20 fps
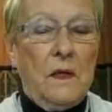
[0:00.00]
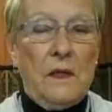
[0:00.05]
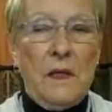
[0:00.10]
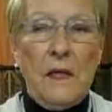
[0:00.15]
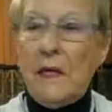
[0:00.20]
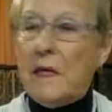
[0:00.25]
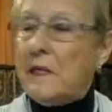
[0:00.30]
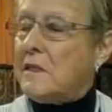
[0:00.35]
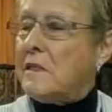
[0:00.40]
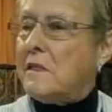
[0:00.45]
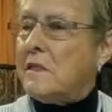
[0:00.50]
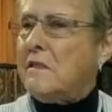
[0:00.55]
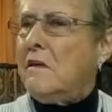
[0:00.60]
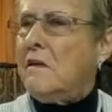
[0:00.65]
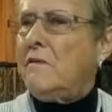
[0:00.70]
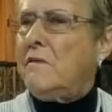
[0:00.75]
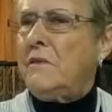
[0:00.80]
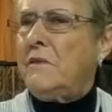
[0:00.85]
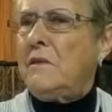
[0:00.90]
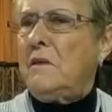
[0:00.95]
He gets
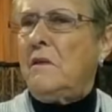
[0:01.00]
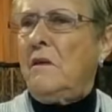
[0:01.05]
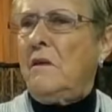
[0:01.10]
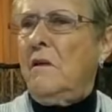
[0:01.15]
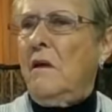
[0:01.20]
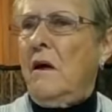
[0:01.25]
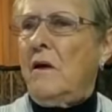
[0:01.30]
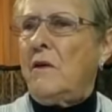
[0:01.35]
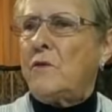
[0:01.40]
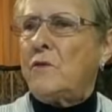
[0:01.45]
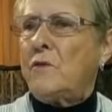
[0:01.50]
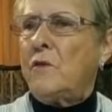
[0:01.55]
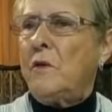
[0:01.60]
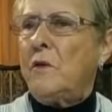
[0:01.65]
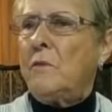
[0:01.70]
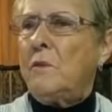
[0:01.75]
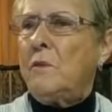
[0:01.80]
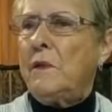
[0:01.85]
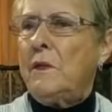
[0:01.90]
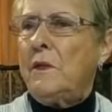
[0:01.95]
himself in a lot of
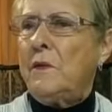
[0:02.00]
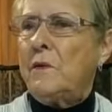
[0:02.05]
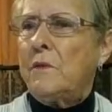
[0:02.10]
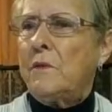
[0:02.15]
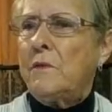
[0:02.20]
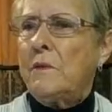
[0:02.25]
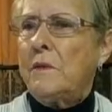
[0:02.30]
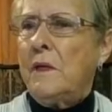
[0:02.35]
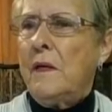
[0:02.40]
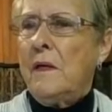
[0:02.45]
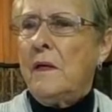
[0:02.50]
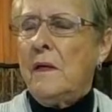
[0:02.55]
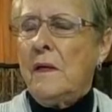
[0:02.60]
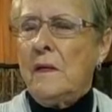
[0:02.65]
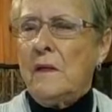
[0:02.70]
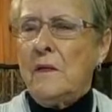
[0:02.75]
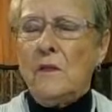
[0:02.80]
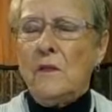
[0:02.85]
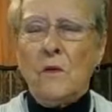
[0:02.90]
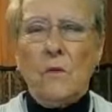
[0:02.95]
trouble here.
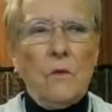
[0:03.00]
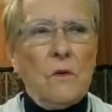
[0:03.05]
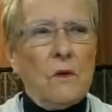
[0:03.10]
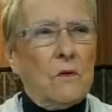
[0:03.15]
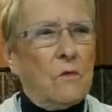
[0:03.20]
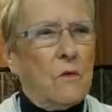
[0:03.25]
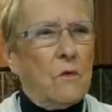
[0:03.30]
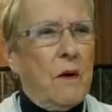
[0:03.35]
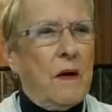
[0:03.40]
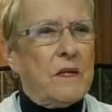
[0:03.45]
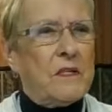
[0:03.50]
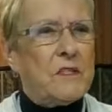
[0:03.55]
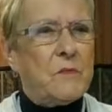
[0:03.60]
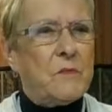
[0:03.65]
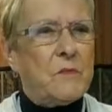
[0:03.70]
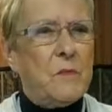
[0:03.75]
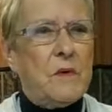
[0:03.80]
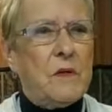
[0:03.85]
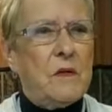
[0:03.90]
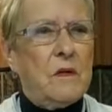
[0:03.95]
You know what it
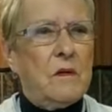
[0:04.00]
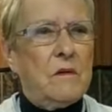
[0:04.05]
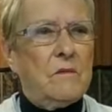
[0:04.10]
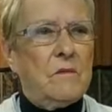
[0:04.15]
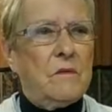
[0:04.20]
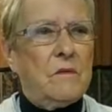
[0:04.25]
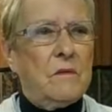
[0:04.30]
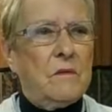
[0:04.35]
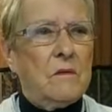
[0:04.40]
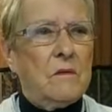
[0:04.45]
reminds me of?